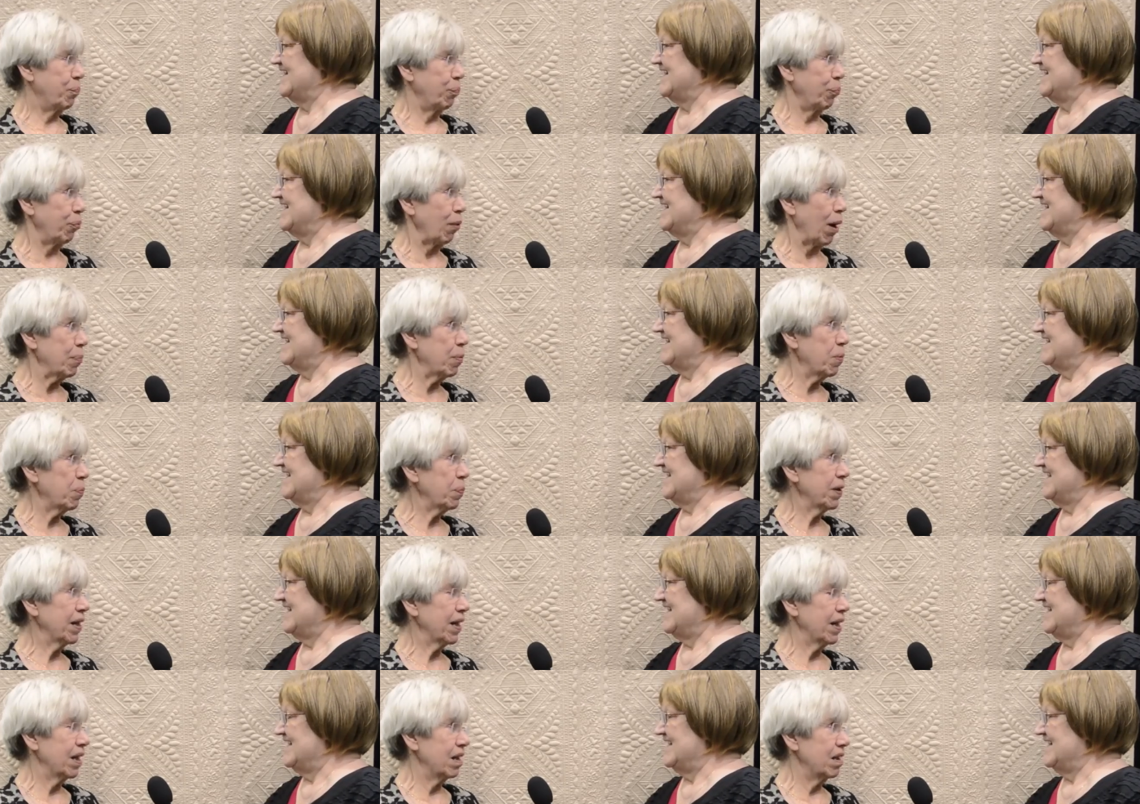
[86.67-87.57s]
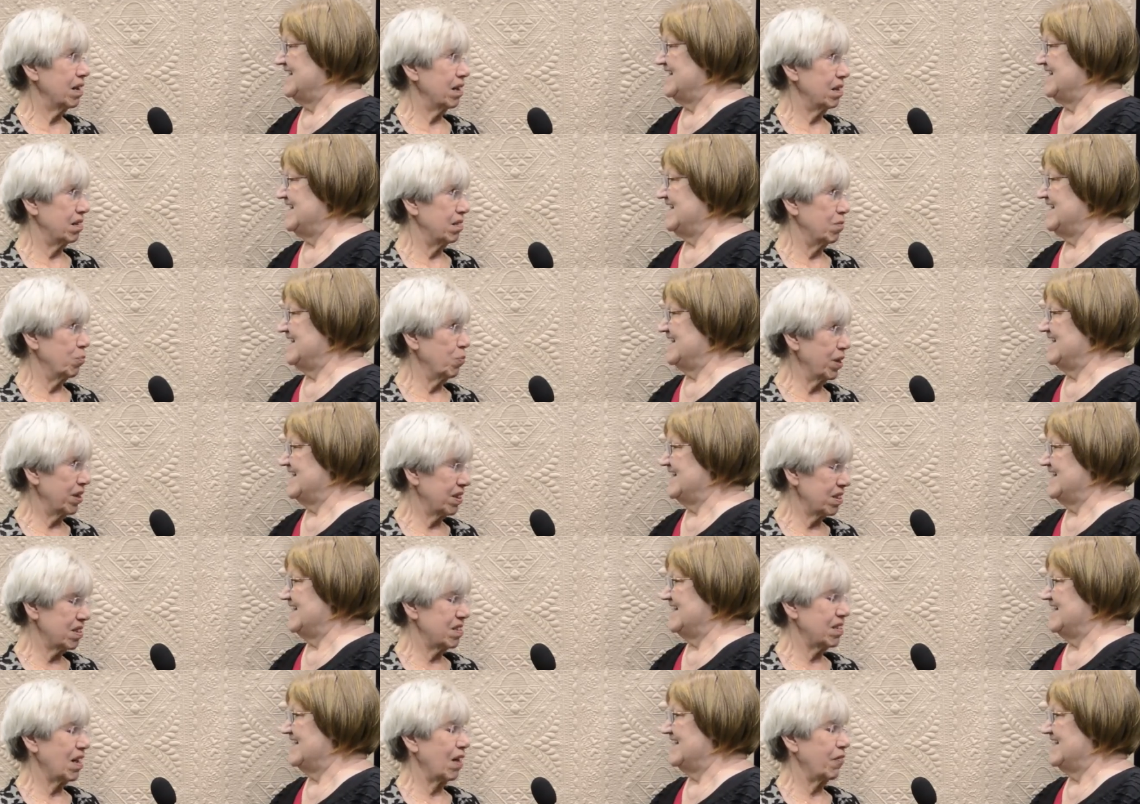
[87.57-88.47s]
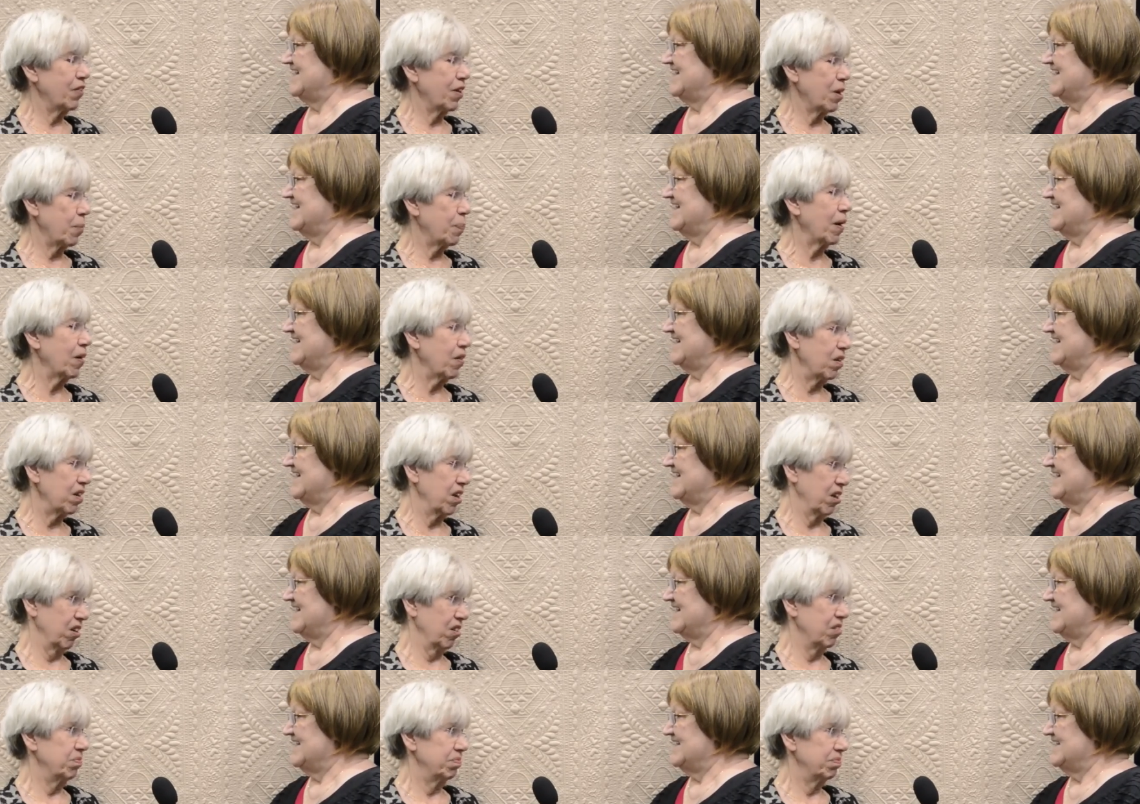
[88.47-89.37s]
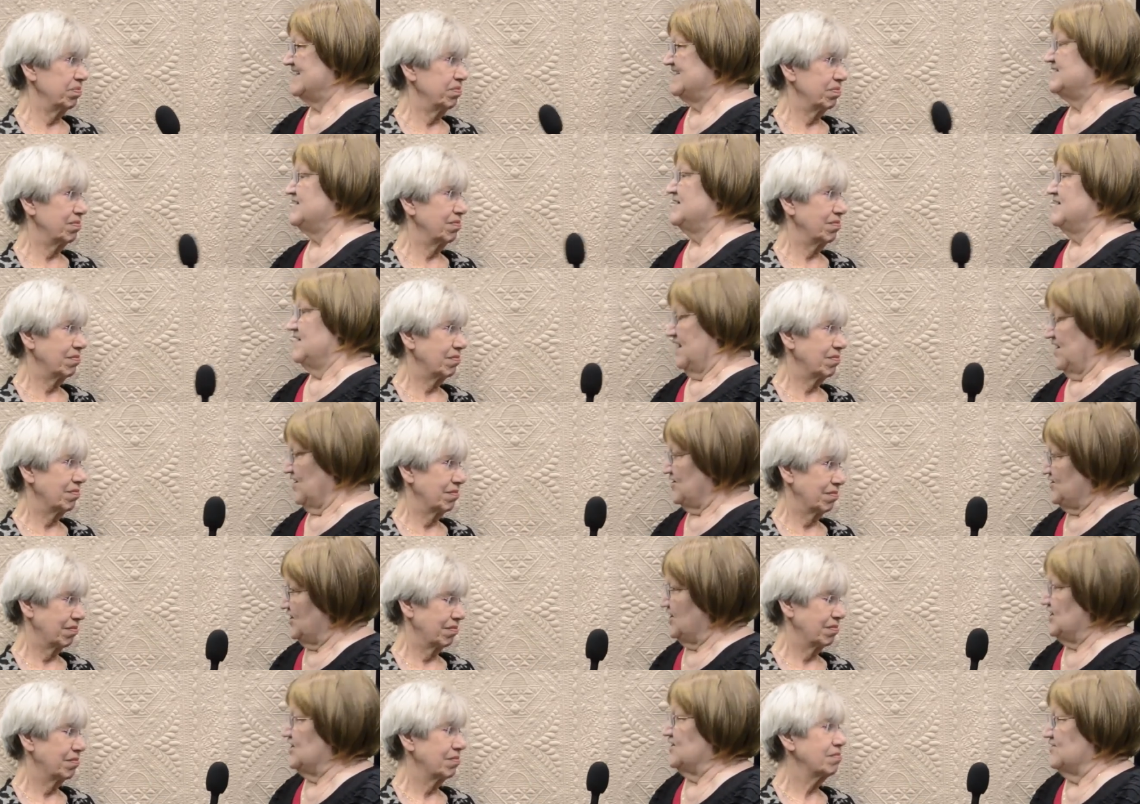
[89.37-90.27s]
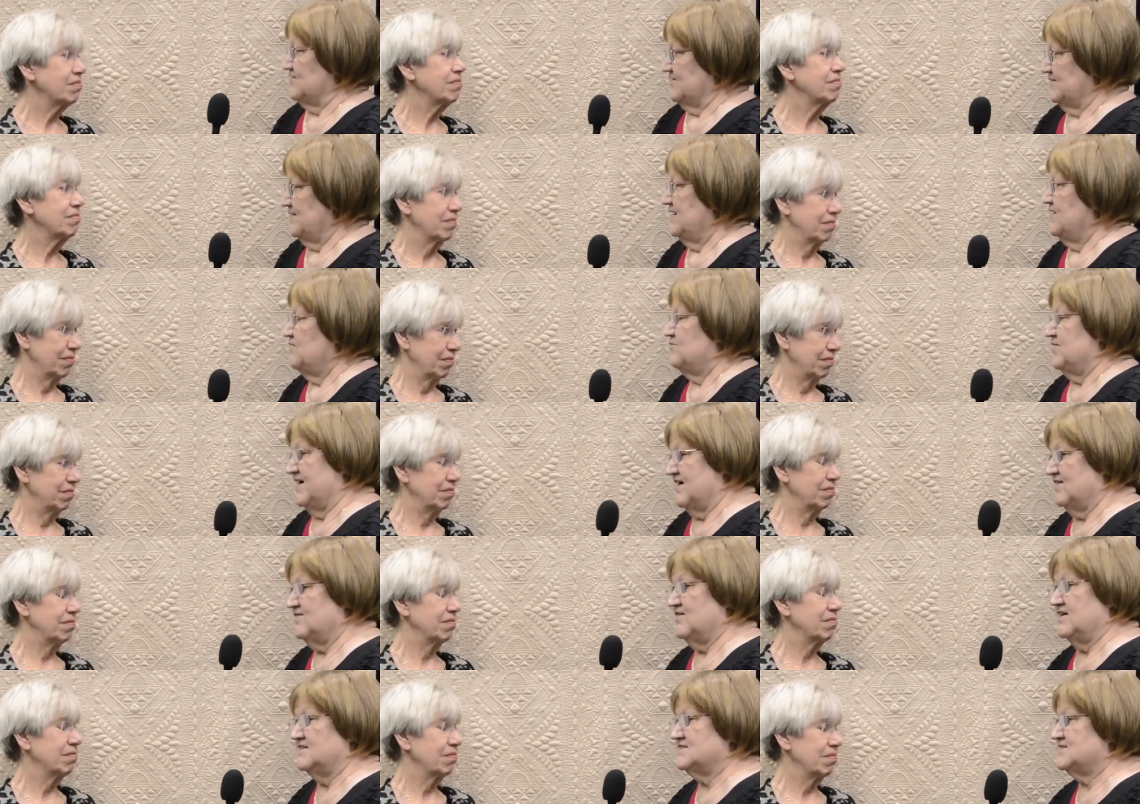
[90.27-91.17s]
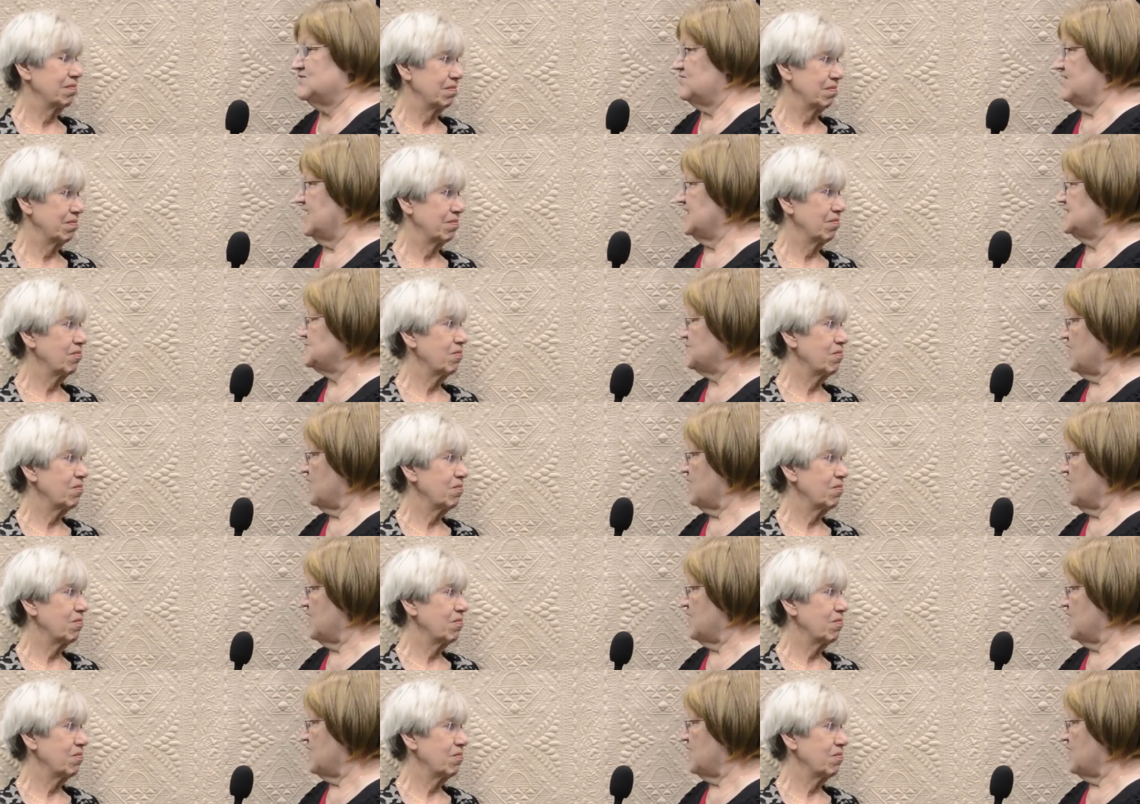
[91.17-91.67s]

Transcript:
Speaker 1: probably it, it, with the stuffing about a year. A year. Mm
Speaker 2: -hmm. Well, and so that's